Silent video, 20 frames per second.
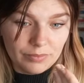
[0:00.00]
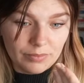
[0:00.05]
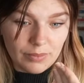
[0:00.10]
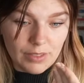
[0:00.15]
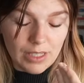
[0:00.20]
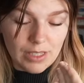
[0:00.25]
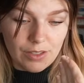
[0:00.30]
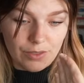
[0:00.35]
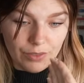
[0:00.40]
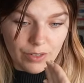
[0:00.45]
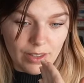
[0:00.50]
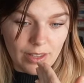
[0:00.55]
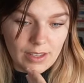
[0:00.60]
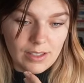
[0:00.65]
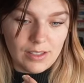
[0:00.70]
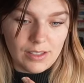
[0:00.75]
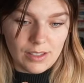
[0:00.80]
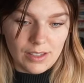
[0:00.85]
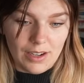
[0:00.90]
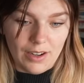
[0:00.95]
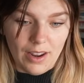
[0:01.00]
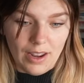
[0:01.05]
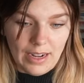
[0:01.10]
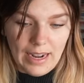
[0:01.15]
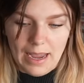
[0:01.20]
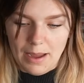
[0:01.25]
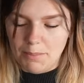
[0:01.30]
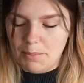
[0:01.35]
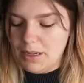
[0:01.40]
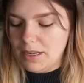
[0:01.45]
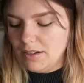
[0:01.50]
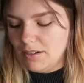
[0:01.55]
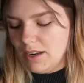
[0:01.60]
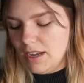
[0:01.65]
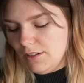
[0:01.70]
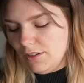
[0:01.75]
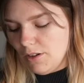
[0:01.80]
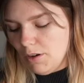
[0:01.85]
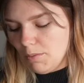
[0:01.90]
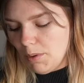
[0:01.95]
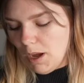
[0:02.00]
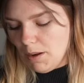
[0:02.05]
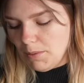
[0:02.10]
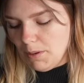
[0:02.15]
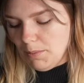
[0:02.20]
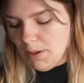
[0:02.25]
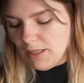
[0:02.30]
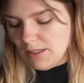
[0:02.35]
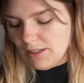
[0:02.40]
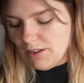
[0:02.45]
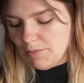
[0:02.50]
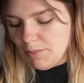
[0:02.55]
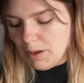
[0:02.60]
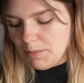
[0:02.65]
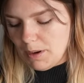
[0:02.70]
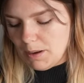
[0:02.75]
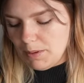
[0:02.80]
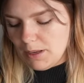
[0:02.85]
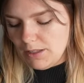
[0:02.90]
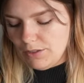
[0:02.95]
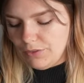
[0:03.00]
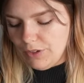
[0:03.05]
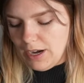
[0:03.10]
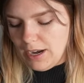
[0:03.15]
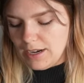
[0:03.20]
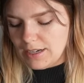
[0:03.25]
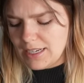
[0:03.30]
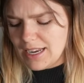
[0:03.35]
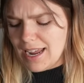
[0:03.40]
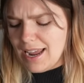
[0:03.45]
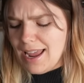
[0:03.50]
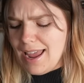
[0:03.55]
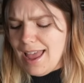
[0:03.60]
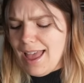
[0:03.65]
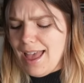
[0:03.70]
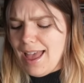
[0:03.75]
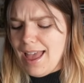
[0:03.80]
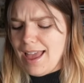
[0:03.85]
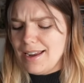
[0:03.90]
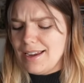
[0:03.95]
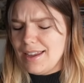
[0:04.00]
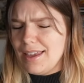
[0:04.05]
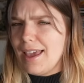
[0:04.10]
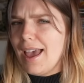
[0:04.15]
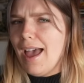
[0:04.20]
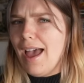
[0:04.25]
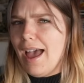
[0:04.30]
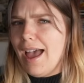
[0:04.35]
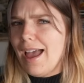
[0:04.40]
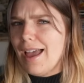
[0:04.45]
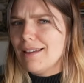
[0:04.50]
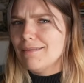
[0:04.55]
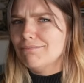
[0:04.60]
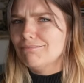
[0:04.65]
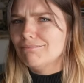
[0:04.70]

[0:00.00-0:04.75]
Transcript: is for this to not happen. So bobby pins have been my best friend, and yet,